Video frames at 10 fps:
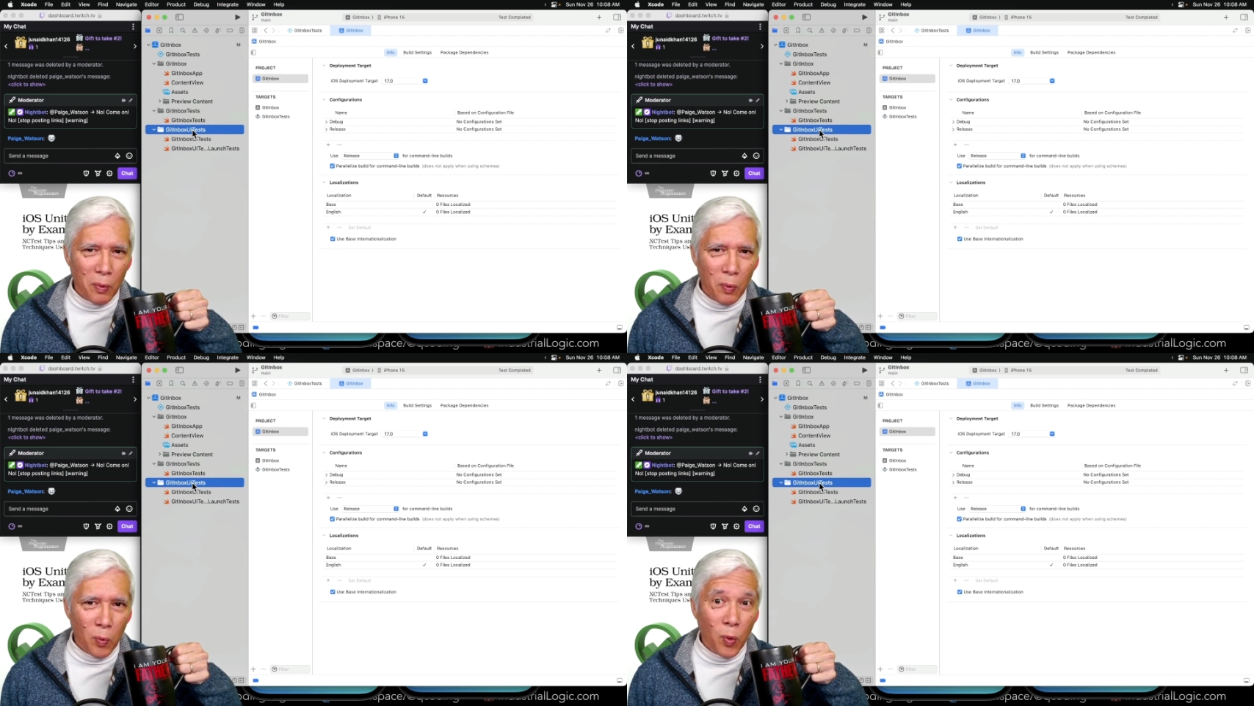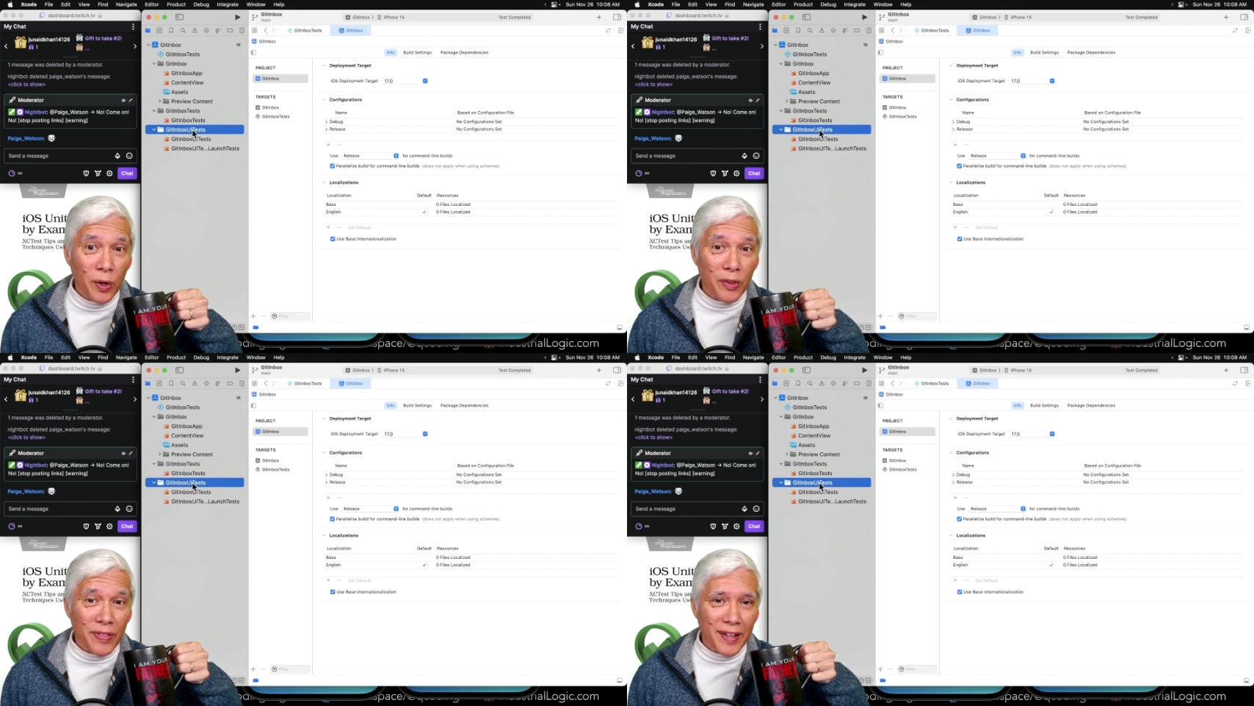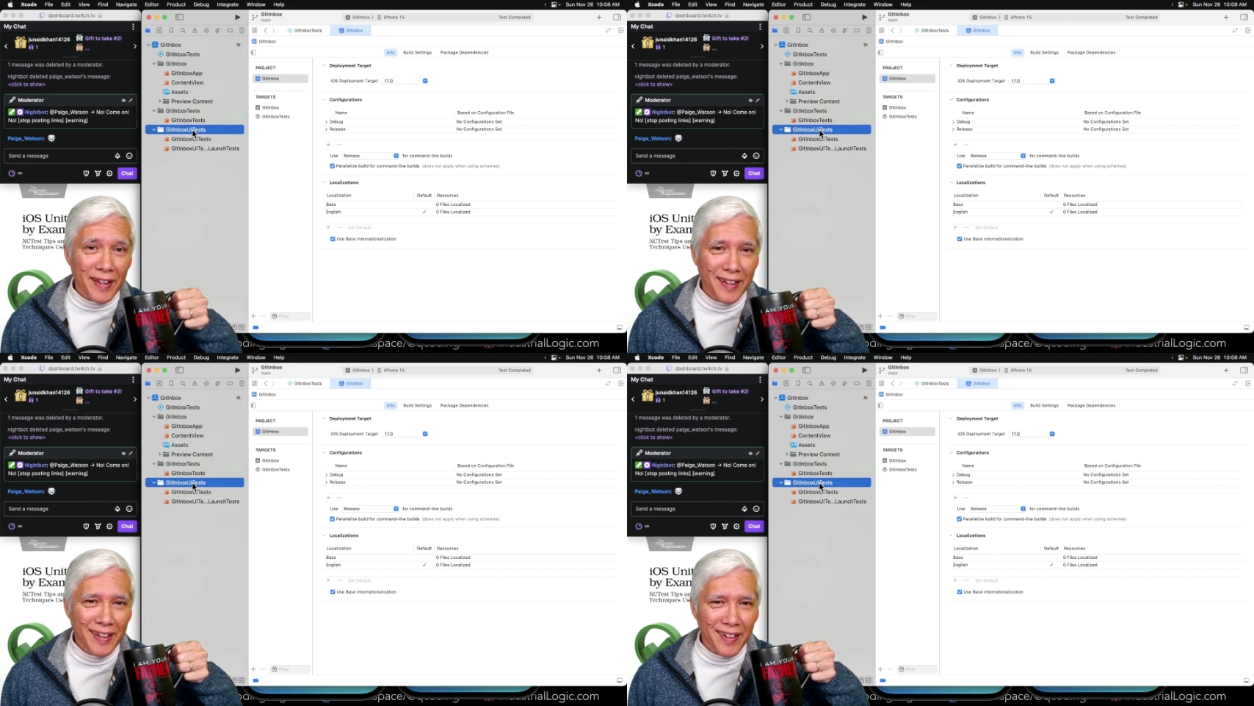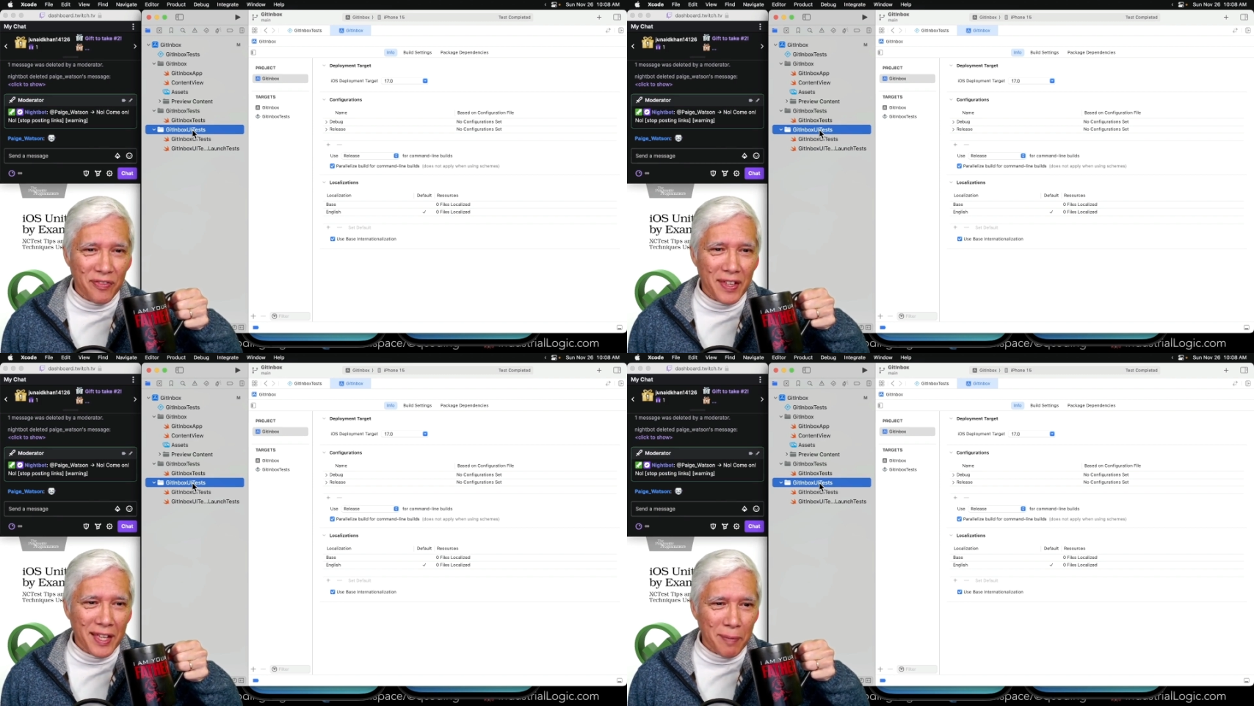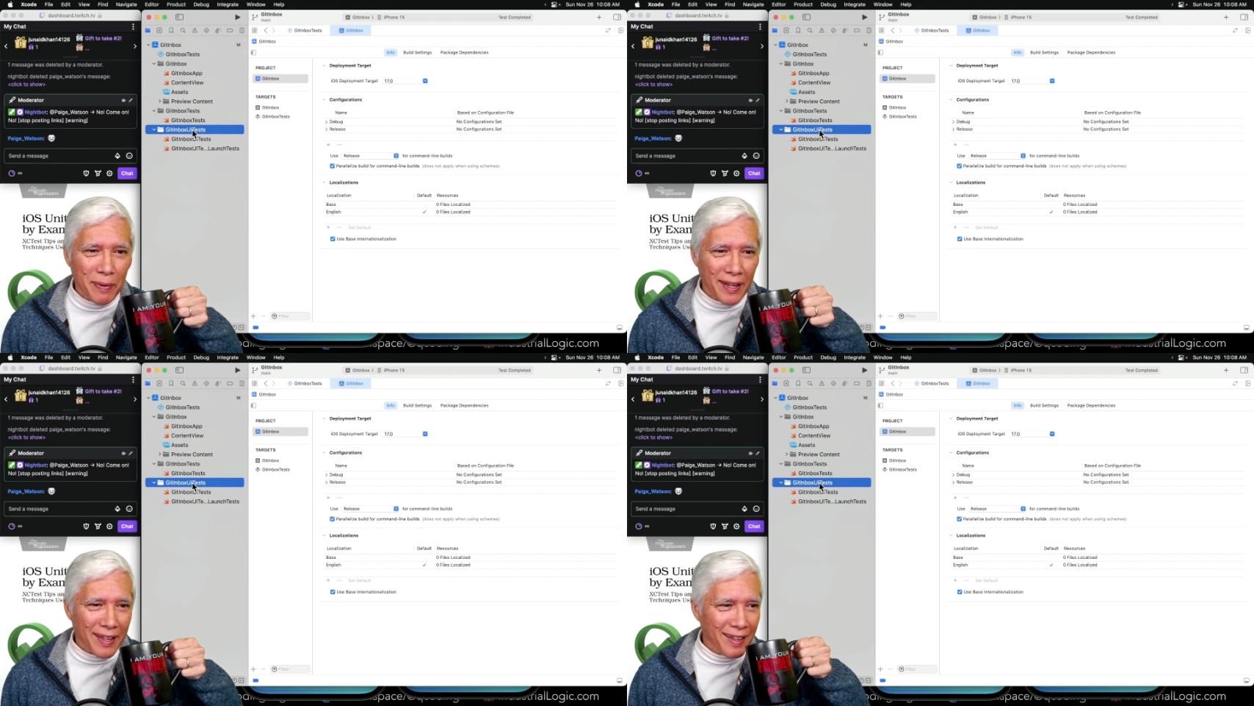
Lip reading: worthy of keeping.